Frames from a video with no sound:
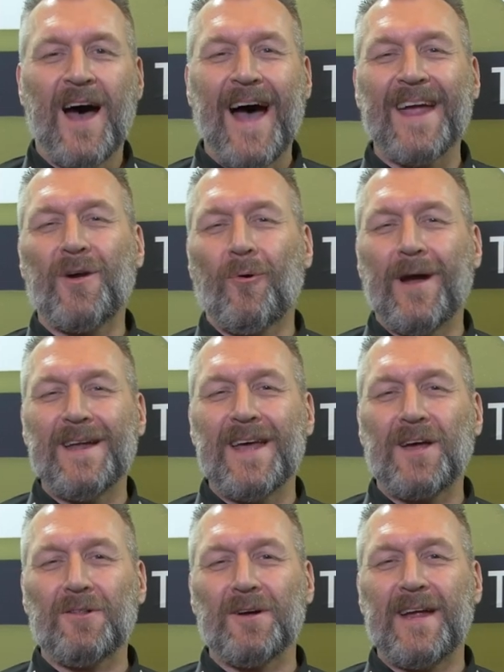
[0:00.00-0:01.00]
Hi, Corey
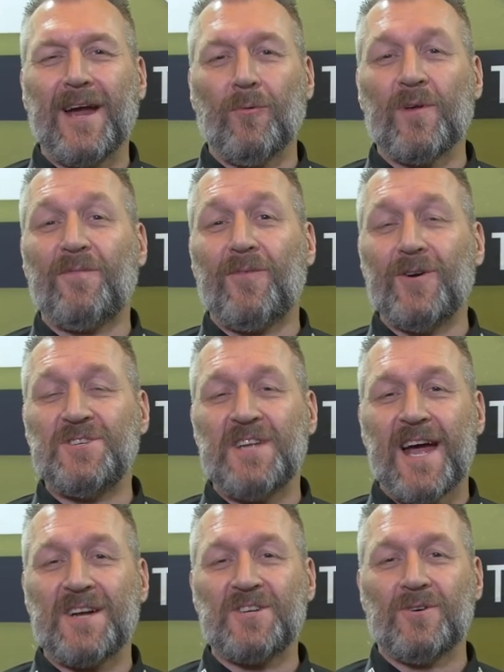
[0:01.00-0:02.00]
Nikoluk here with First
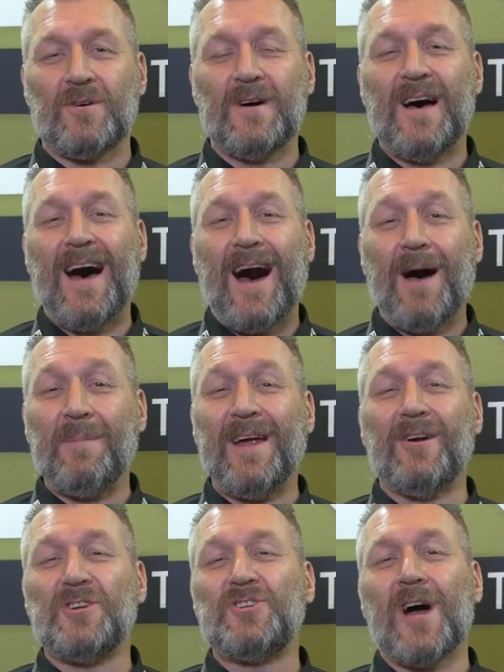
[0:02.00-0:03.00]
Tactical. I'm
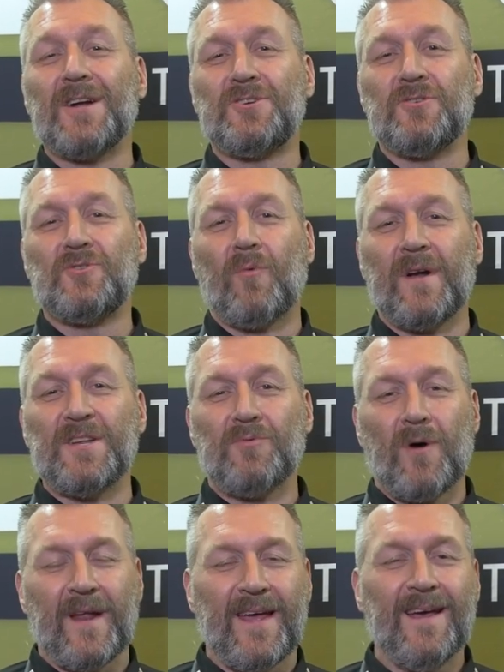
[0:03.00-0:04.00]
here at SHOT Show
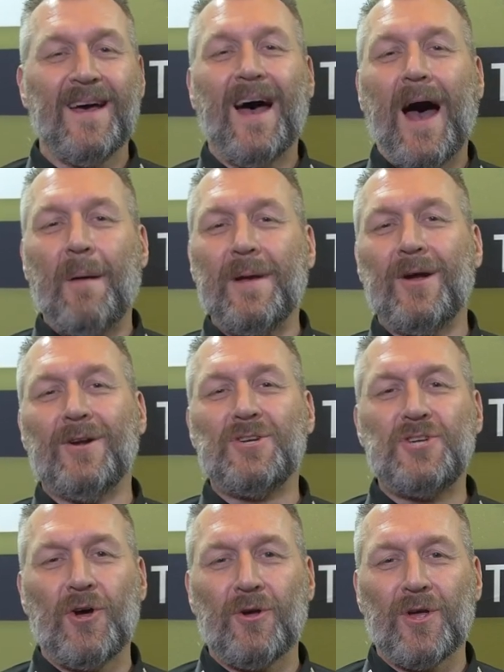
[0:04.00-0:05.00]
2020. I'm here to
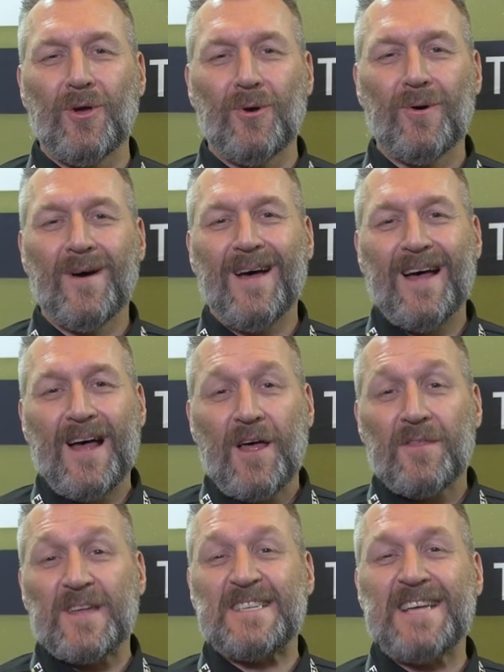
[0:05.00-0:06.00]
show you
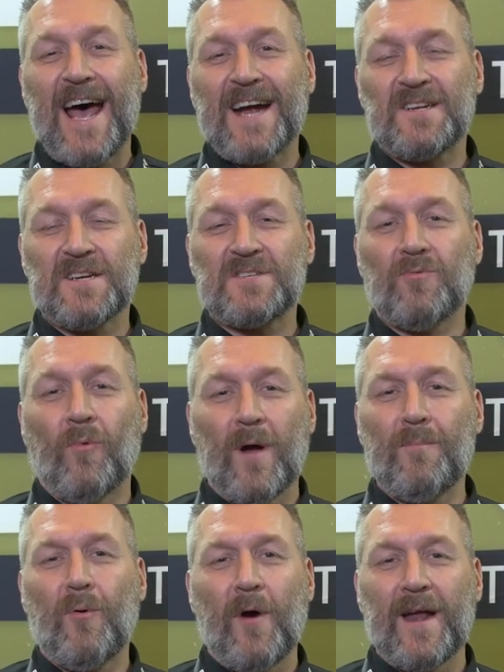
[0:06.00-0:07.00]
the Tactix
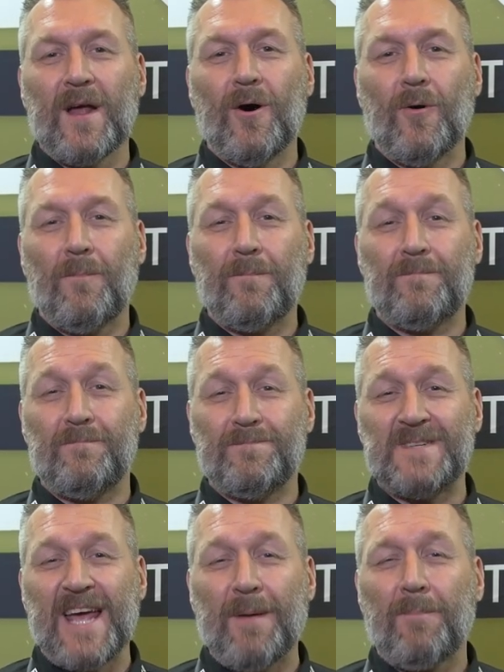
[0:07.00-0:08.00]

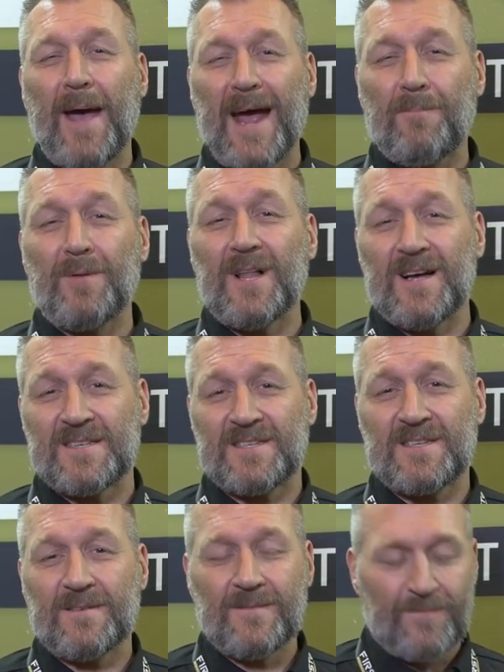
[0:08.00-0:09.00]
1.0 Day Pack
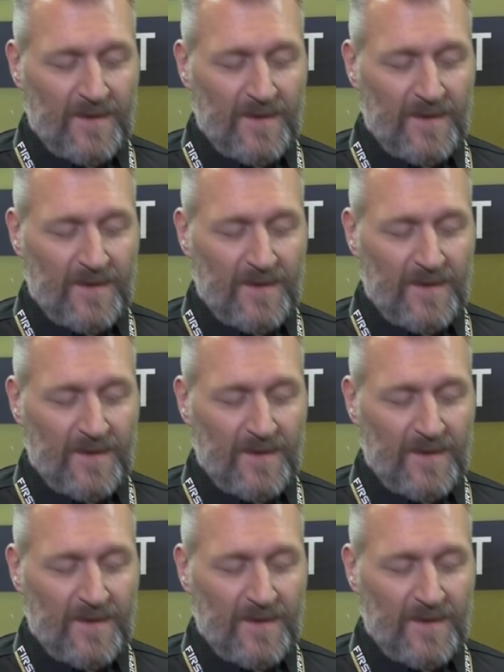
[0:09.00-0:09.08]
Plus.